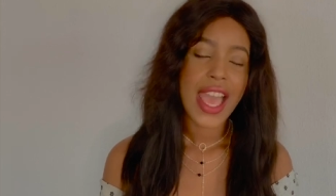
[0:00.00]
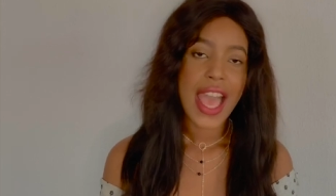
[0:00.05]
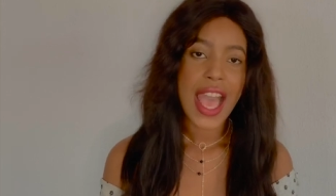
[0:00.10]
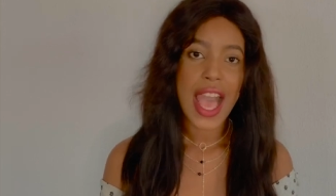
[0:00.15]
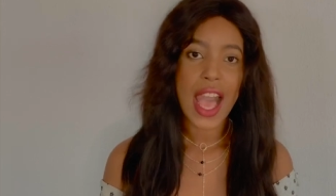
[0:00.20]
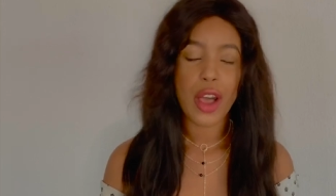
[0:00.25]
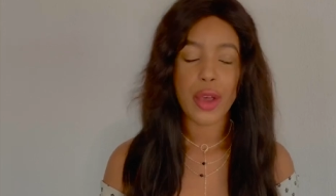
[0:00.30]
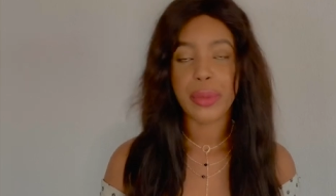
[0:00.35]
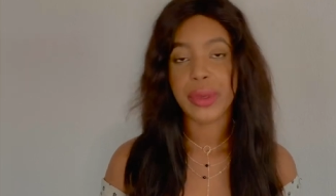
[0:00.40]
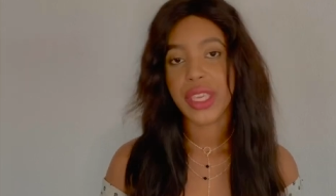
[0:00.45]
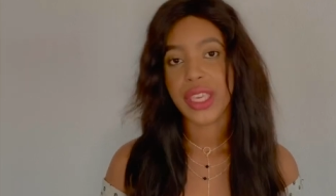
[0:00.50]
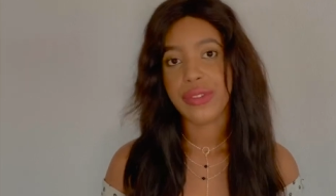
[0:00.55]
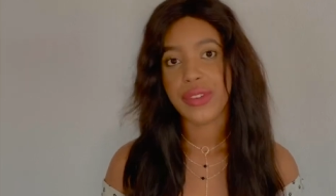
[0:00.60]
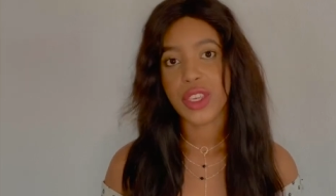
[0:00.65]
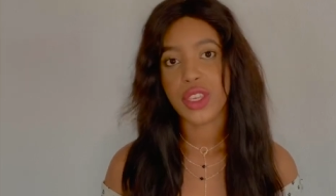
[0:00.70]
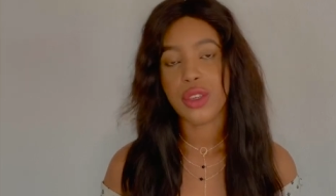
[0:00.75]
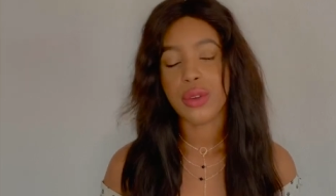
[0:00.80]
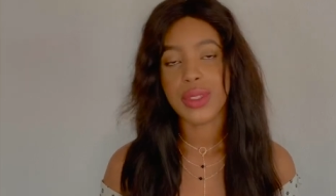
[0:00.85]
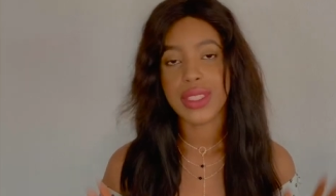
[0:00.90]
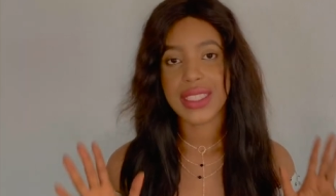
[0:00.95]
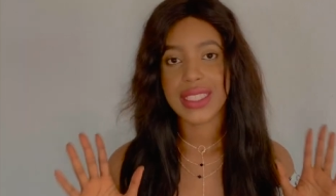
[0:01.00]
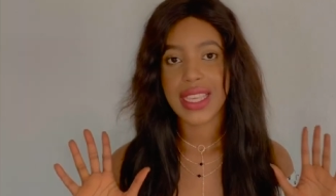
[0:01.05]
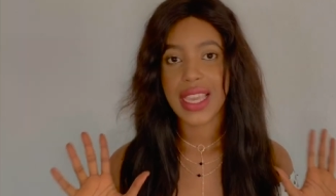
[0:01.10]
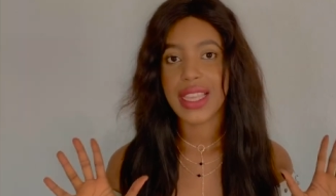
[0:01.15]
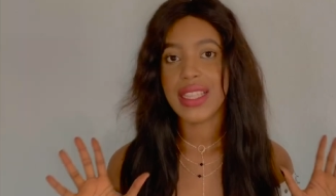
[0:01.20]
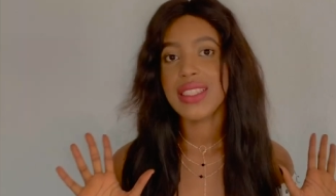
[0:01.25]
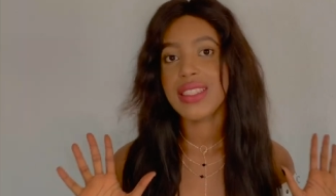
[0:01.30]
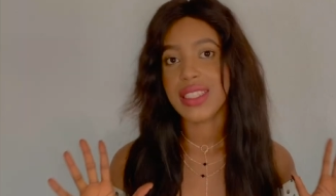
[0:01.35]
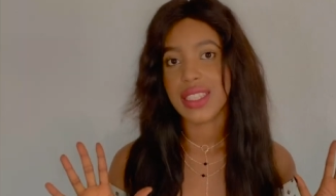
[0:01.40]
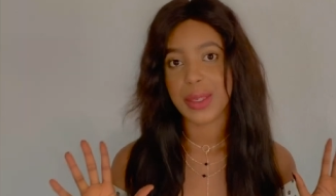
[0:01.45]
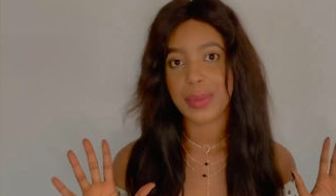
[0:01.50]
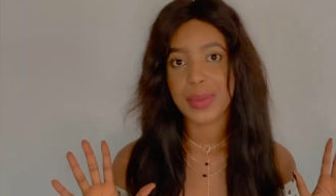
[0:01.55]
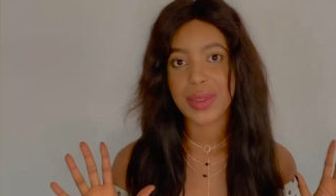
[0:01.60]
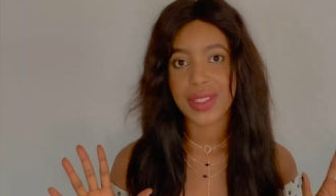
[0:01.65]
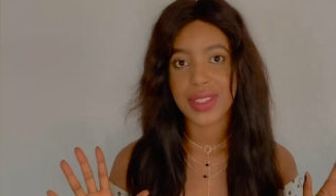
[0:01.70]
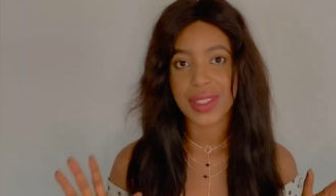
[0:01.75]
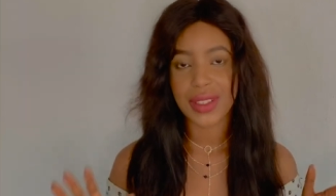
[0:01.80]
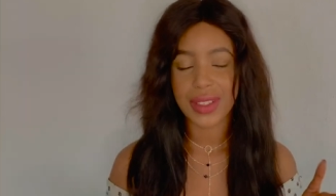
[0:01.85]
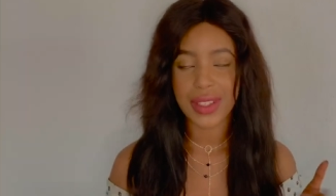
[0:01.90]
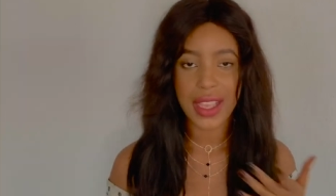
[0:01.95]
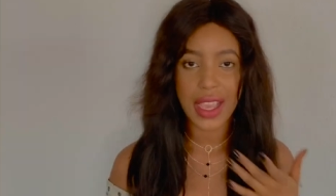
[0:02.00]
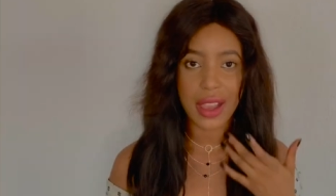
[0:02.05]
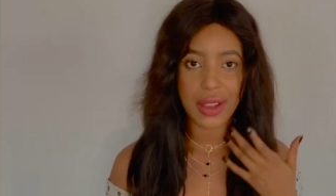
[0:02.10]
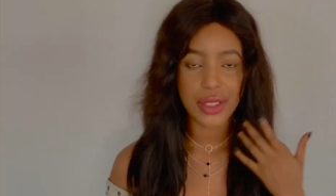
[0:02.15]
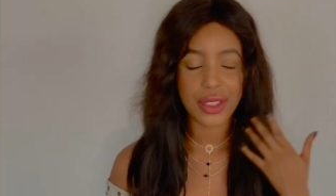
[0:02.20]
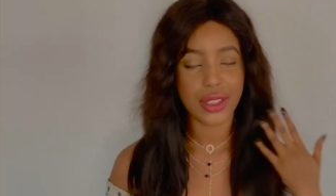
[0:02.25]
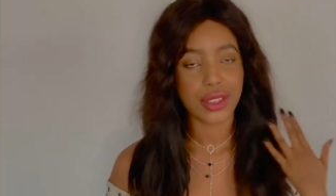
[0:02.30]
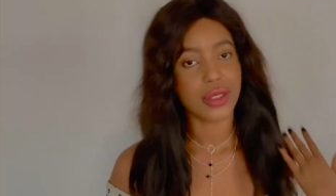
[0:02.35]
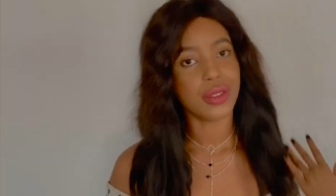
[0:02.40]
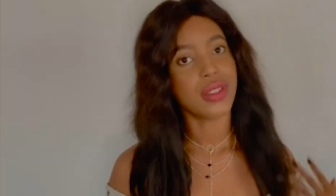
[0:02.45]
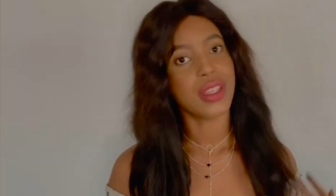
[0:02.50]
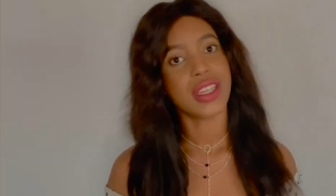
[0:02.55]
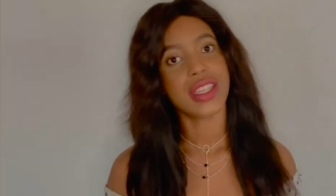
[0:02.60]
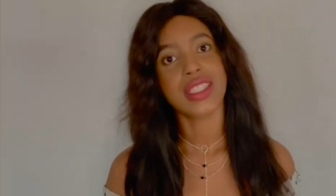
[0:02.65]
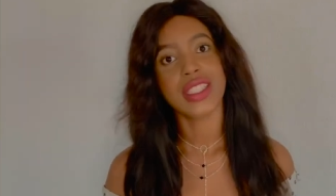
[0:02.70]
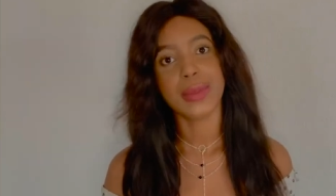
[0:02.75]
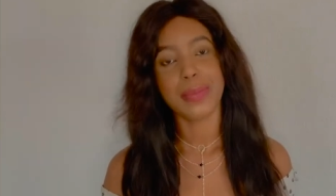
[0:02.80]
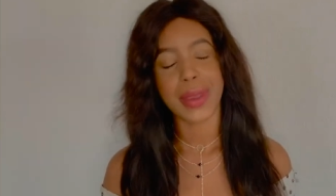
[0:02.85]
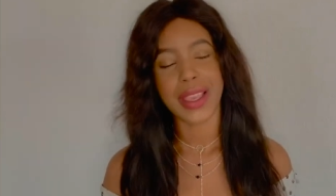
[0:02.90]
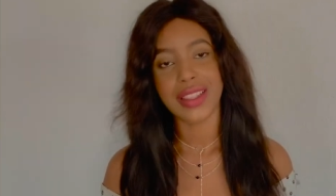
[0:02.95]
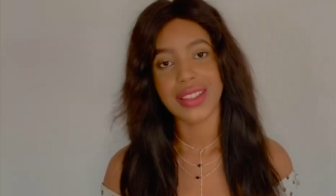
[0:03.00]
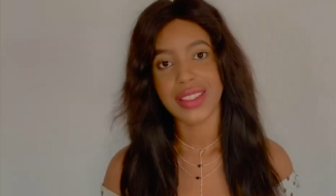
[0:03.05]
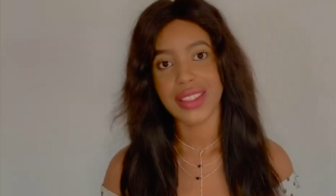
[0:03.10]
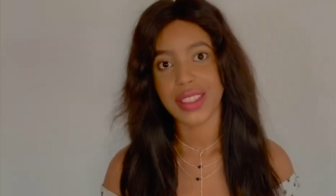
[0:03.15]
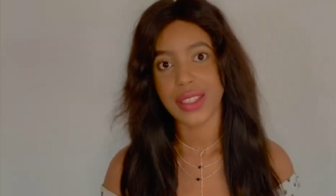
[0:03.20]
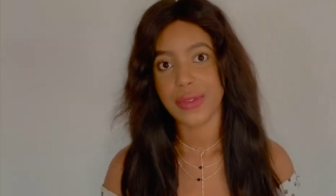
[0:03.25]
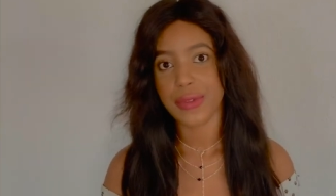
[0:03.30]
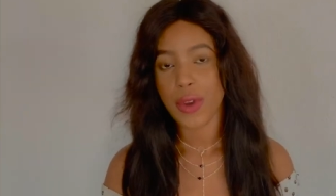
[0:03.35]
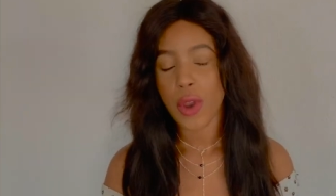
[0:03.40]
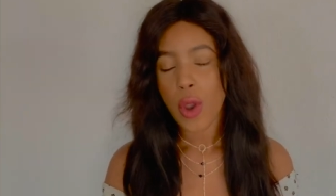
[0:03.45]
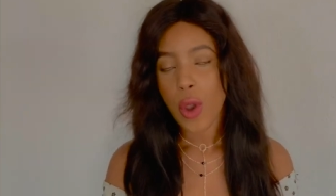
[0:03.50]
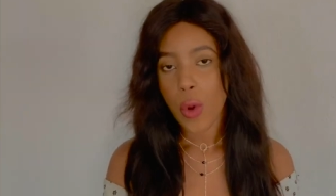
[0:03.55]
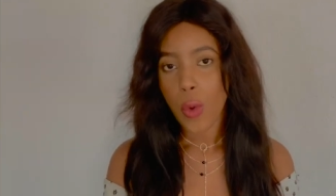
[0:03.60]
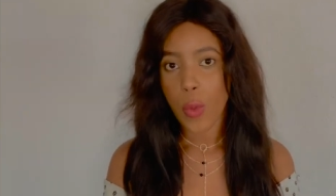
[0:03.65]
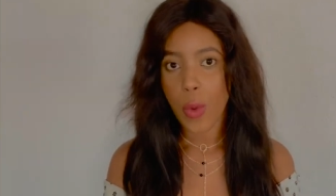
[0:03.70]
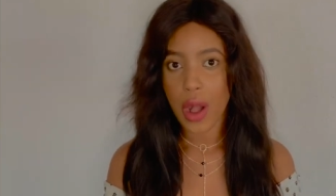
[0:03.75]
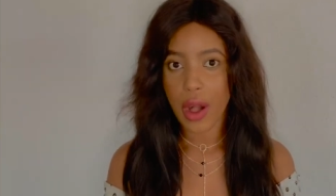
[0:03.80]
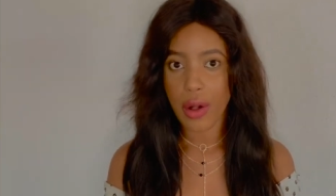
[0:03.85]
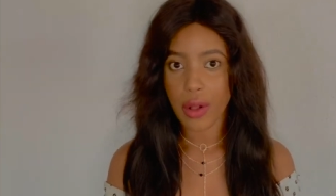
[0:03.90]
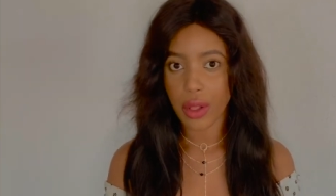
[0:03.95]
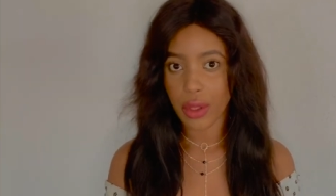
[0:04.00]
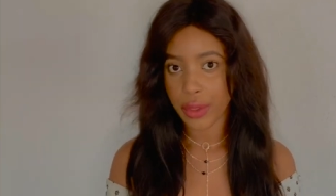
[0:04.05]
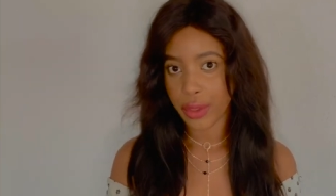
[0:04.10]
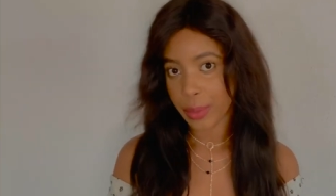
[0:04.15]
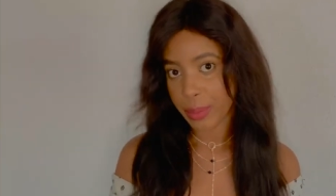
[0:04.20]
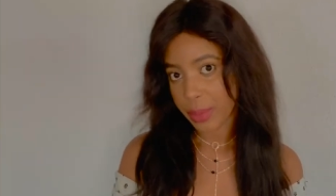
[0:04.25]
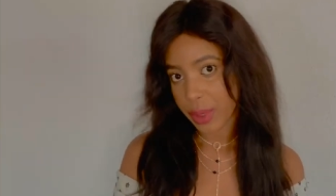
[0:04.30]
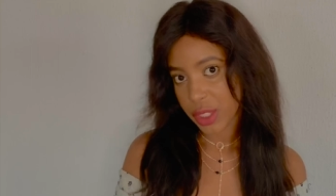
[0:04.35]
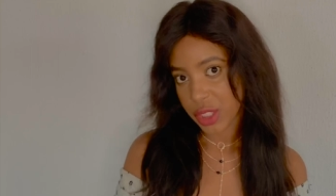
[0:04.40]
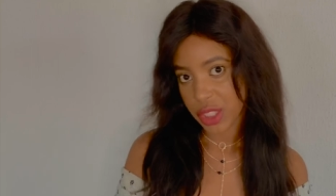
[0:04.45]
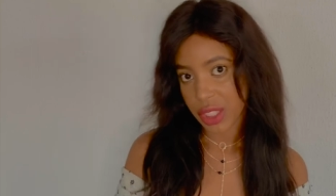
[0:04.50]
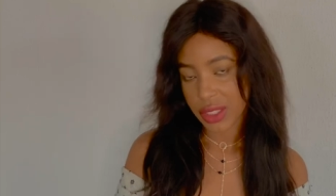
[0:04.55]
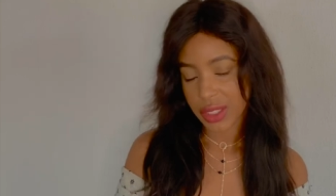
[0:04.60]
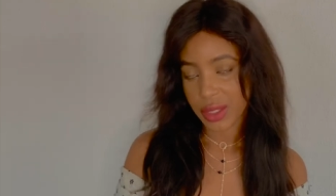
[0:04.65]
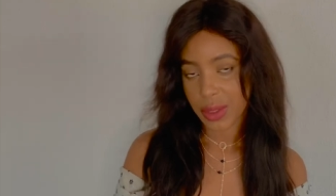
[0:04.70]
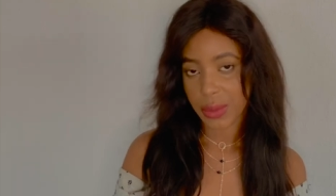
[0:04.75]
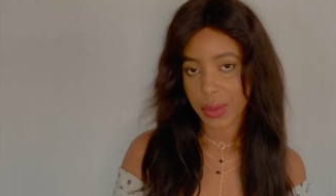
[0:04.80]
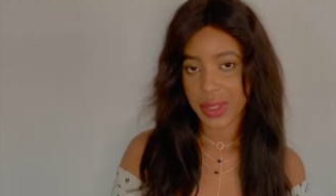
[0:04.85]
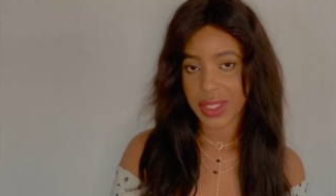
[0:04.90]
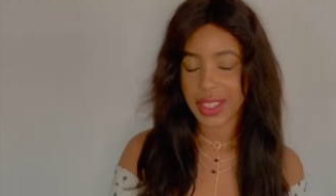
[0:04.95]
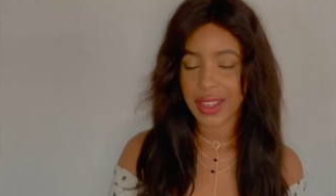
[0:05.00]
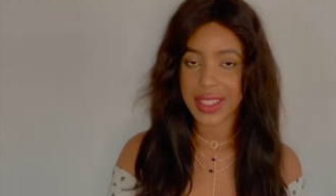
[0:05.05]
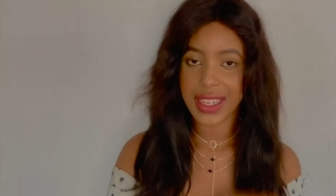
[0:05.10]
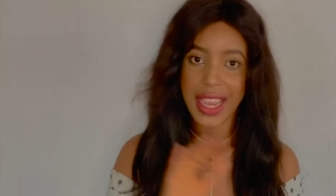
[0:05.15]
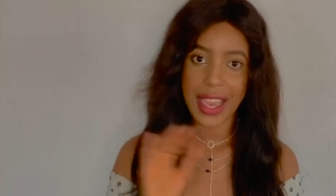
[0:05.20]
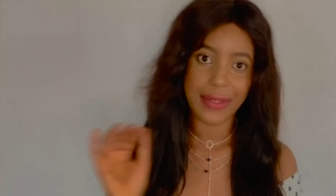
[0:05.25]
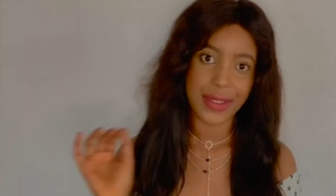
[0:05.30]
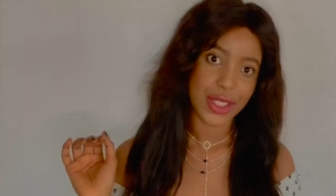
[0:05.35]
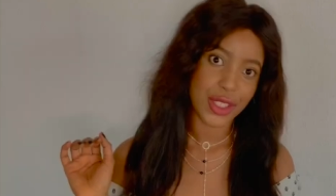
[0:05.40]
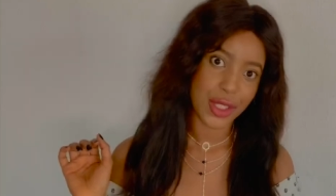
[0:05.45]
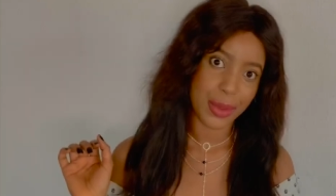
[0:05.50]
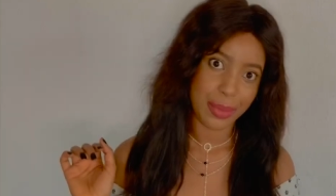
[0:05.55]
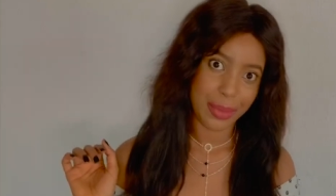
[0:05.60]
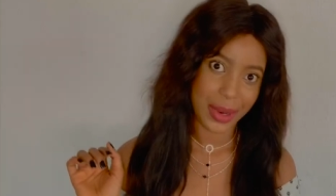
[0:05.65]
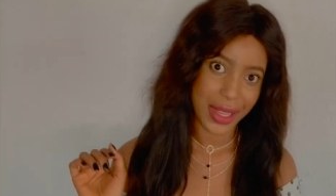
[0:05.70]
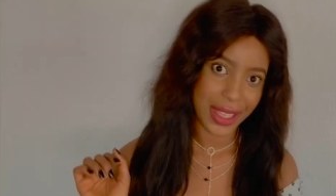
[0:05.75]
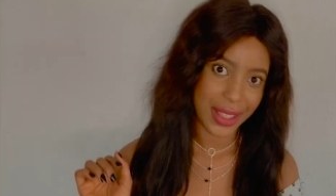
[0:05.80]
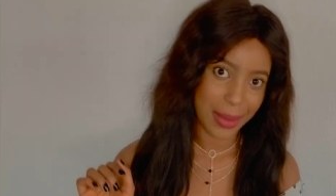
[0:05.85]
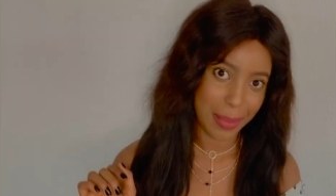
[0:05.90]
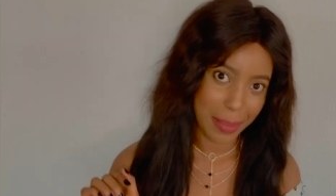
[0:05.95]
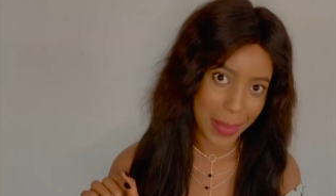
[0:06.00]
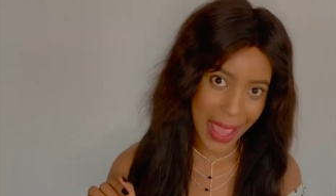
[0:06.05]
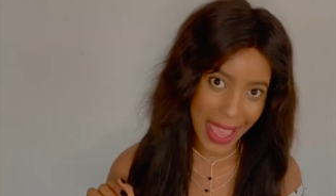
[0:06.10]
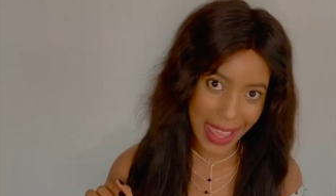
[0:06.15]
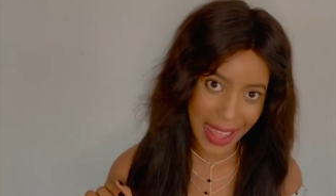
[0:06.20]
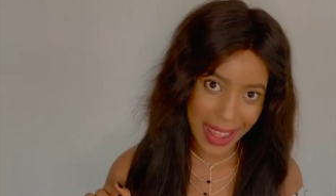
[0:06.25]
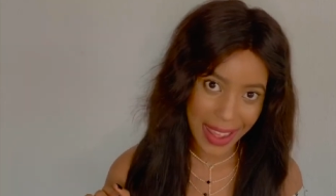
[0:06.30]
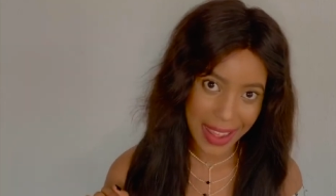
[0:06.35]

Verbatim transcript: I'll be giving you 10 tips on how to look expensive while on a budget without having to break the bank.